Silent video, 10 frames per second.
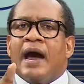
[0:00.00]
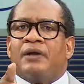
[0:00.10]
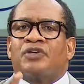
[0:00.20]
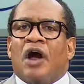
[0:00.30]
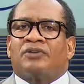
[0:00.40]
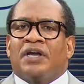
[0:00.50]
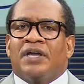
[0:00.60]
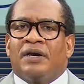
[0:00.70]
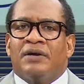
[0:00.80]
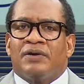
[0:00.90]
I'll talk to
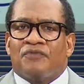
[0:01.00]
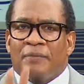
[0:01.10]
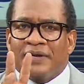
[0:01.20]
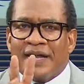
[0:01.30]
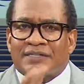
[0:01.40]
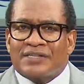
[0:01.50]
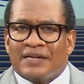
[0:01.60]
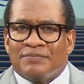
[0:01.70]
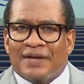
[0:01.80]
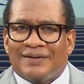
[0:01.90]
you for my next
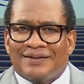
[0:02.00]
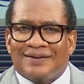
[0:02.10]
segment.